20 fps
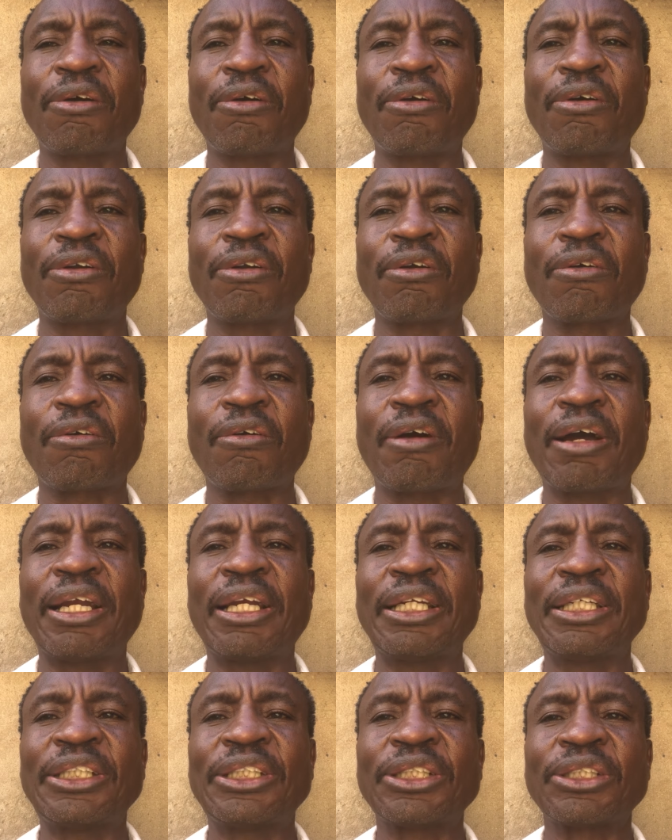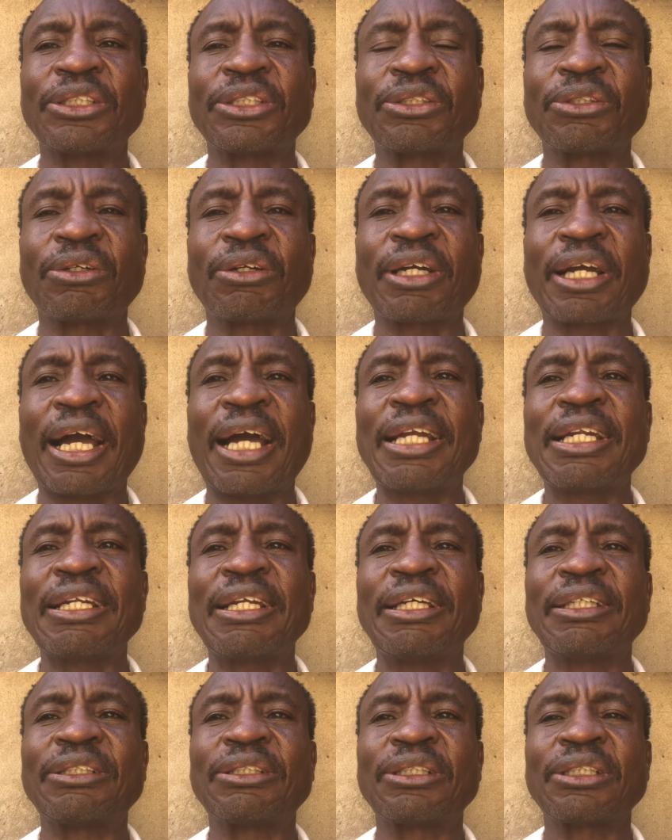on coalitions or
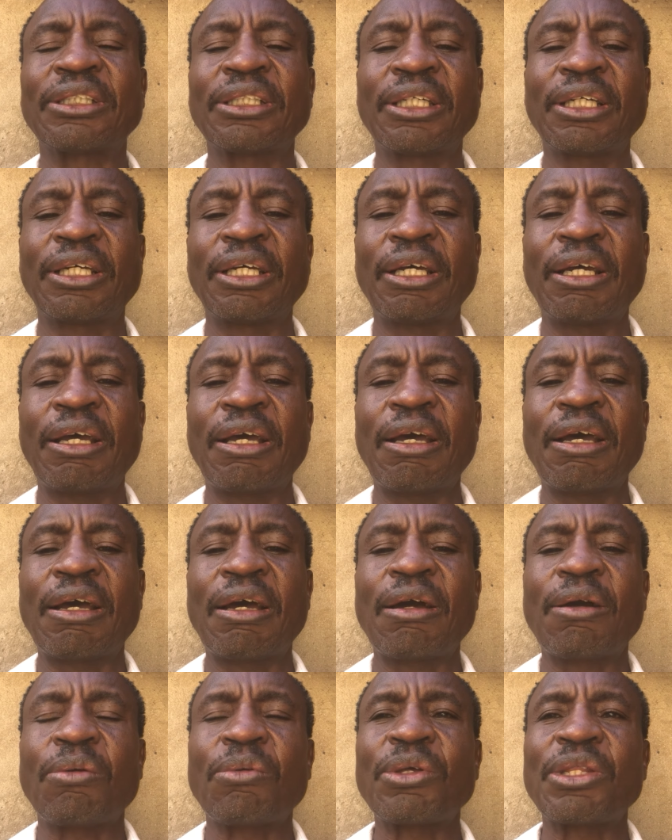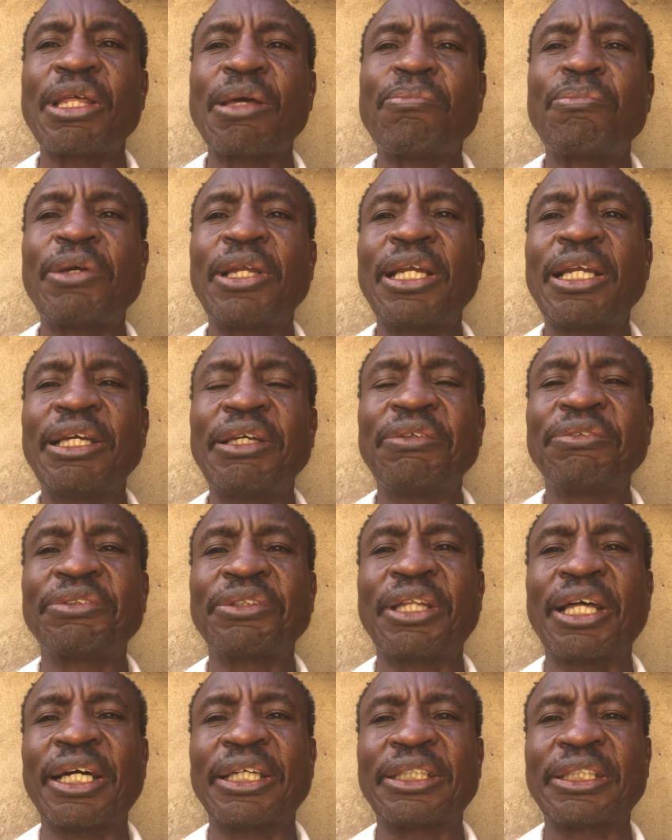candidates with the belief
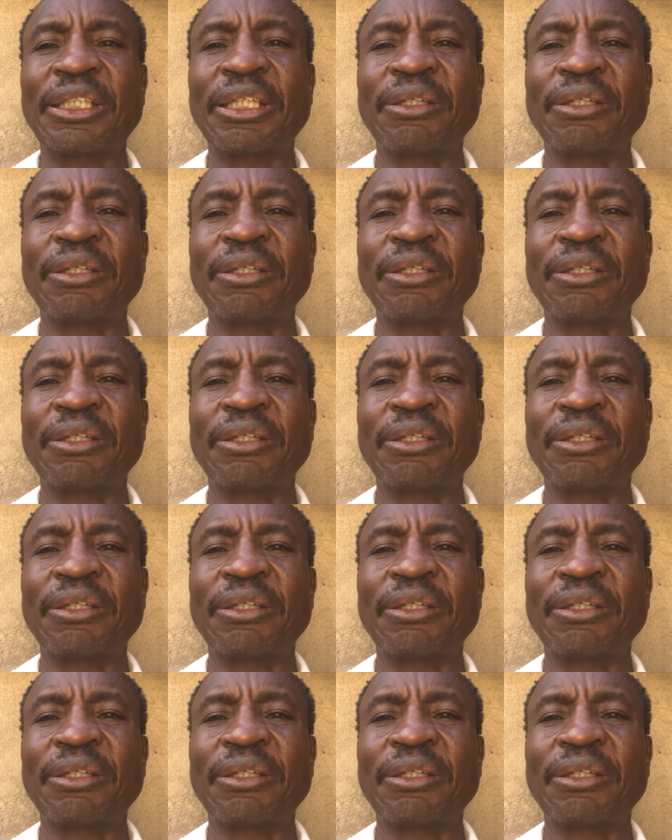that